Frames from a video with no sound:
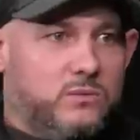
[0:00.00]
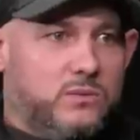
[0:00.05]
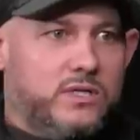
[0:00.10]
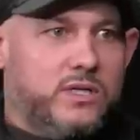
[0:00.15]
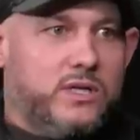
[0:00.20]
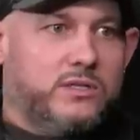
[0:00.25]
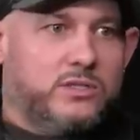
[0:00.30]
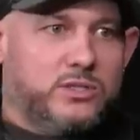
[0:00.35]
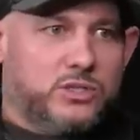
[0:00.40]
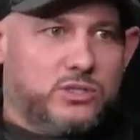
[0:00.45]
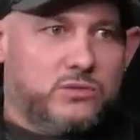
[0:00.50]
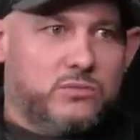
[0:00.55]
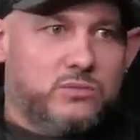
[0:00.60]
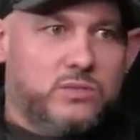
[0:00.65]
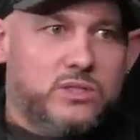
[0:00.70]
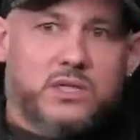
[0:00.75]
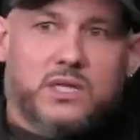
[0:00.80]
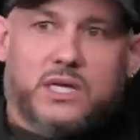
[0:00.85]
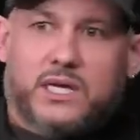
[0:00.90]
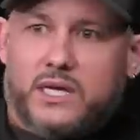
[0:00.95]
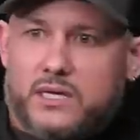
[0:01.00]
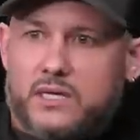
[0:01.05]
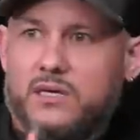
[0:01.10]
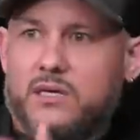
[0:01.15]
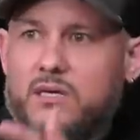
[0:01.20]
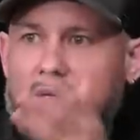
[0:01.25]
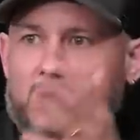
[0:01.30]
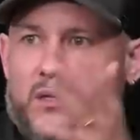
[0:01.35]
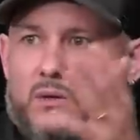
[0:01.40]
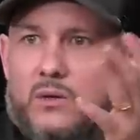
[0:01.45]
where it should be like
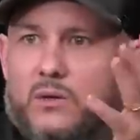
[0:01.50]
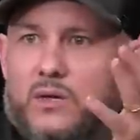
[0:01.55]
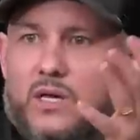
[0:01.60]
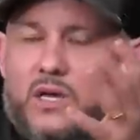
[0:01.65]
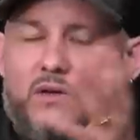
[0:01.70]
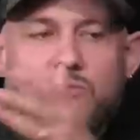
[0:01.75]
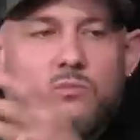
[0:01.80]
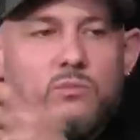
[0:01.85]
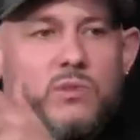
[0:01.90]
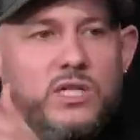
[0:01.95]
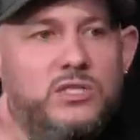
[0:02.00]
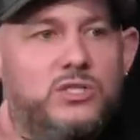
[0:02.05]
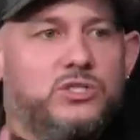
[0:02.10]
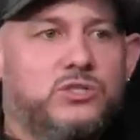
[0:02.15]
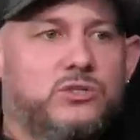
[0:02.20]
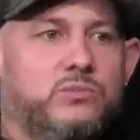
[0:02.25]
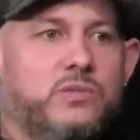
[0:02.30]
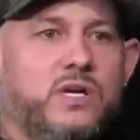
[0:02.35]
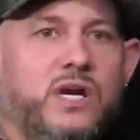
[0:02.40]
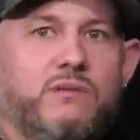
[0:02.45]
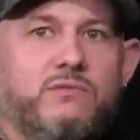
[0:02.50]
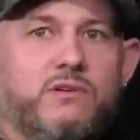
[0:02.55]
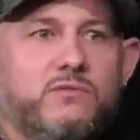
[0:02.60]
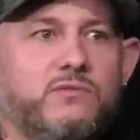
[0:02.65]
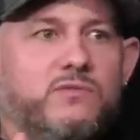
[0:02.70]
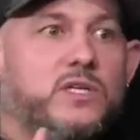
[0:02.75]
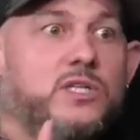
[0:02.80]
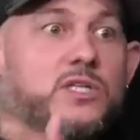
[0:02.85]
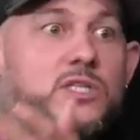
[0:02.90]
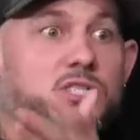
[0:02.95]
everybody should have a
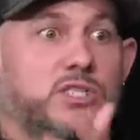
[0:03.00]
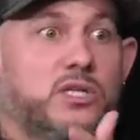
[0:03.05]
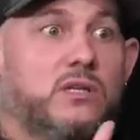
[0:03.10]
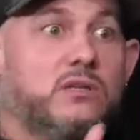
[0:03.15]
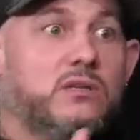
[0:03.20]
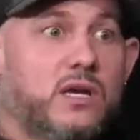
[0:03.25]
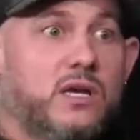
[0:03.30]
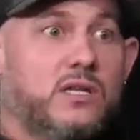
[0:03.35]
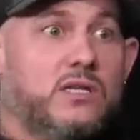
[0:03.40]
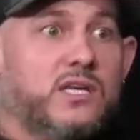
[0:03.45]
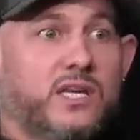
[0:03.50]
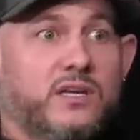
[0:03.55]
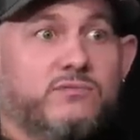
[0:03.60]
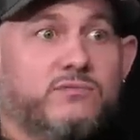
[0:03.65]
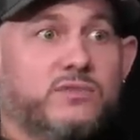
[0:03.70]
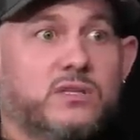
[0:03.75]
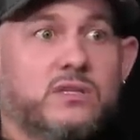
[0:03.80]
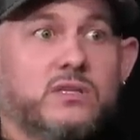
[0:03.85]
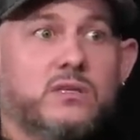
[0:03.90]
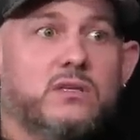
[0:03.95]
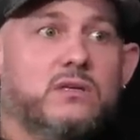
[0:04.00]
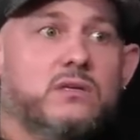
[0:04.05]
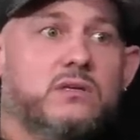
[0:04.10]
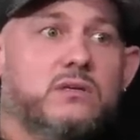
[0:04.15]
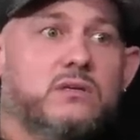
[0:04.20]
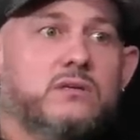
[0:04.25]
fair shot at everything